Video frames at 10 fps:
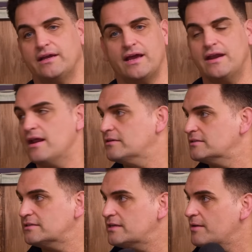and there's
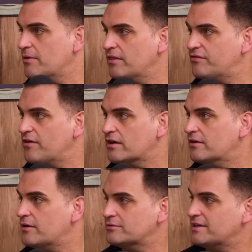the same
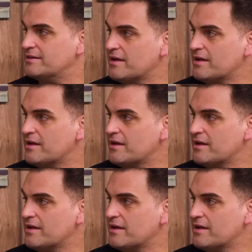motherfucker. There was